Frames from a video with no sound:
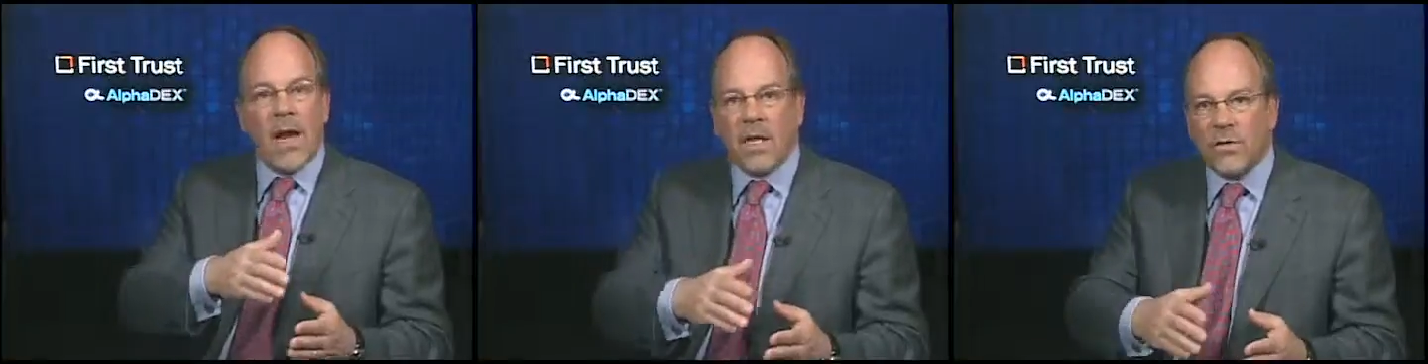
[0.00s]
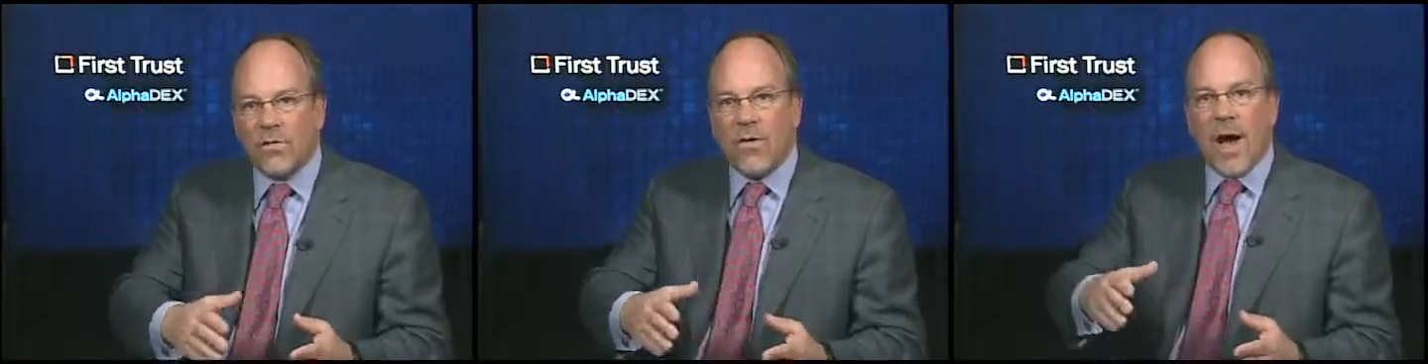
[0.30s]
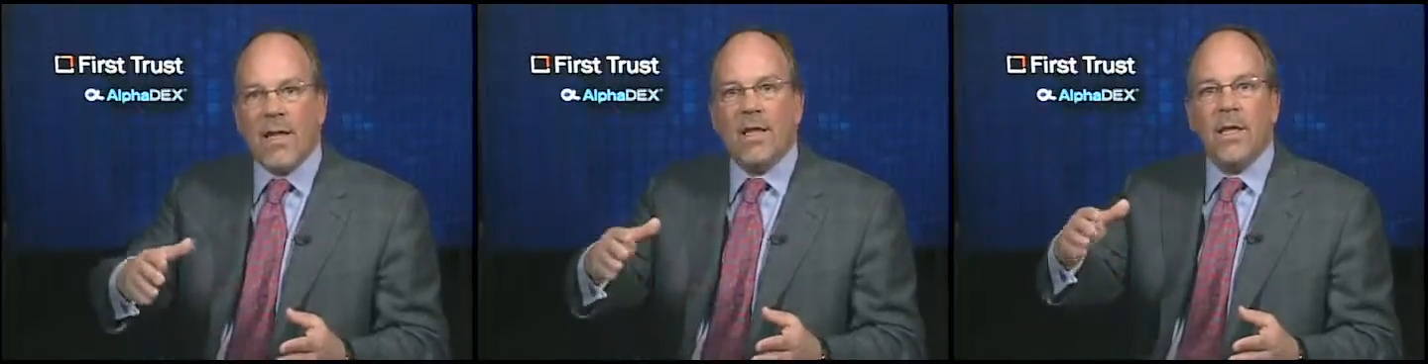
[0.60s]
and it's
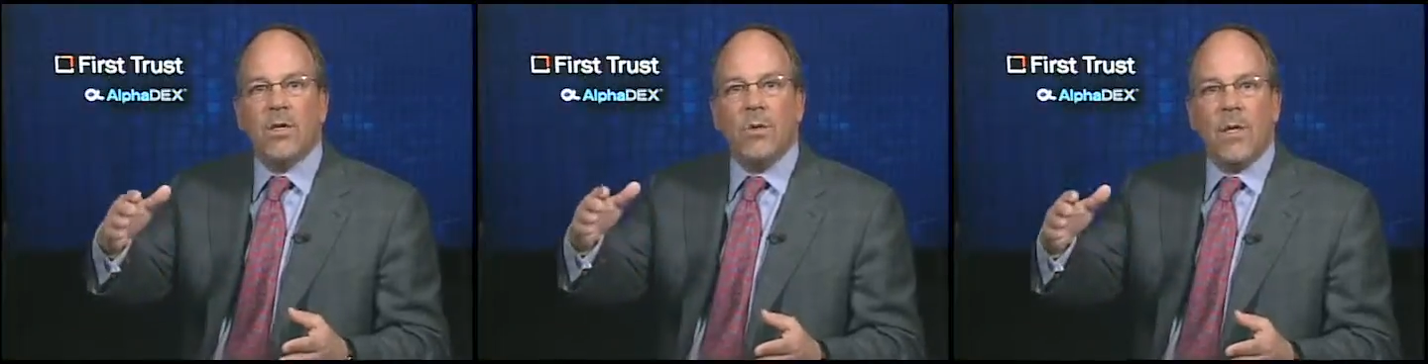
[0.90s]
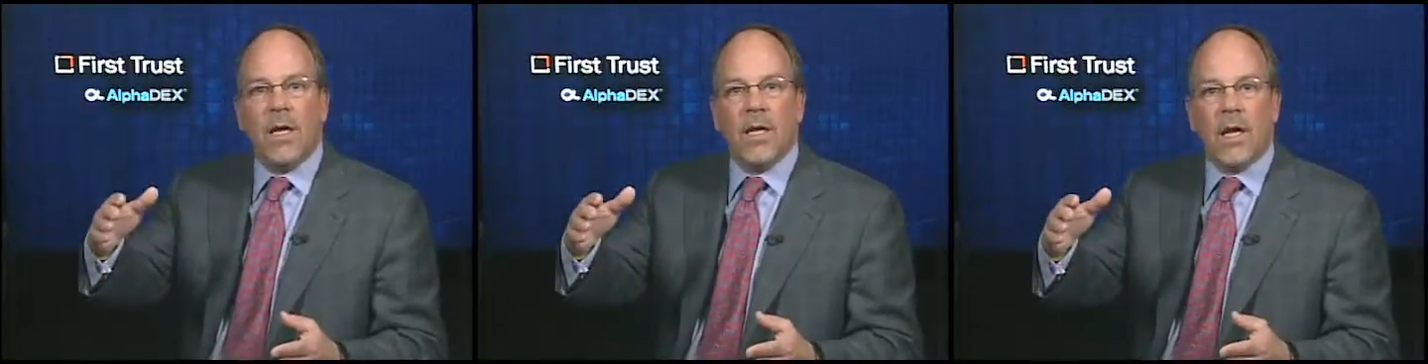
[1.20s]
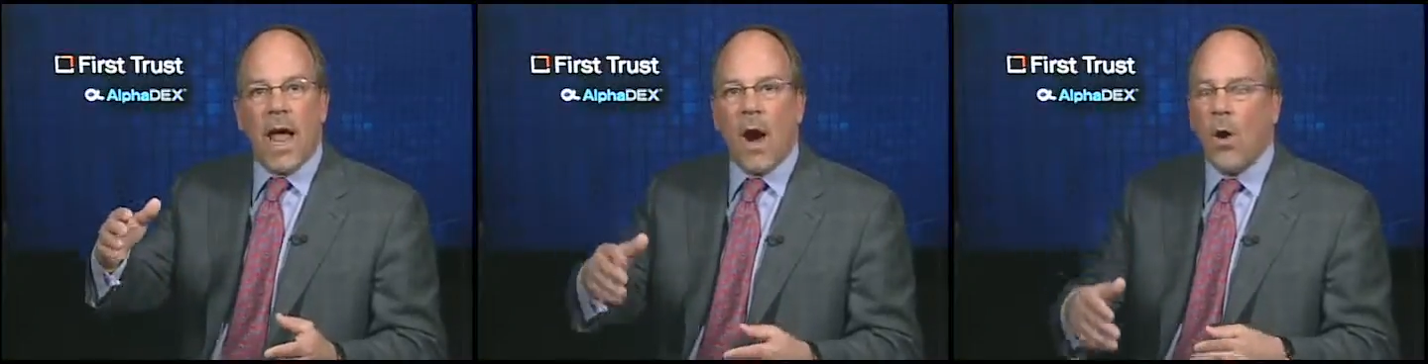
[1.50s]
finally doing it
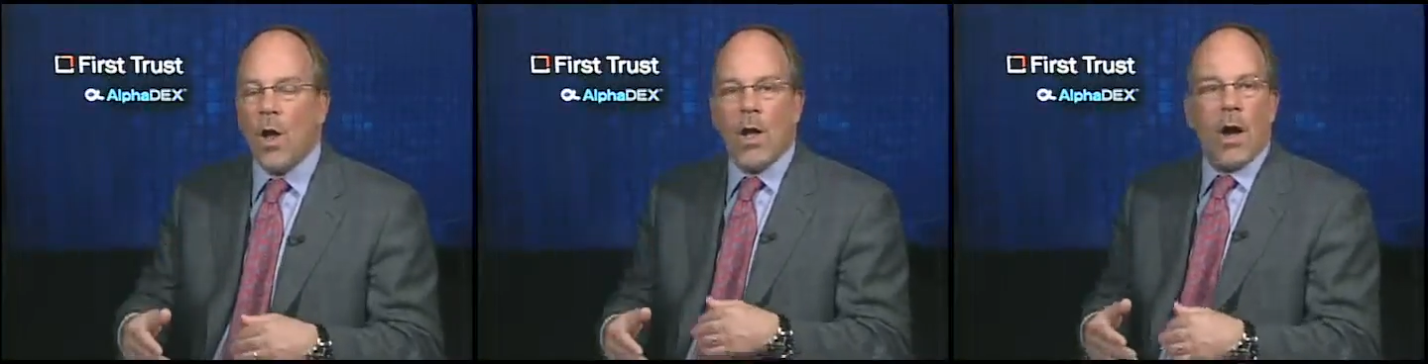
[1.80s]
now.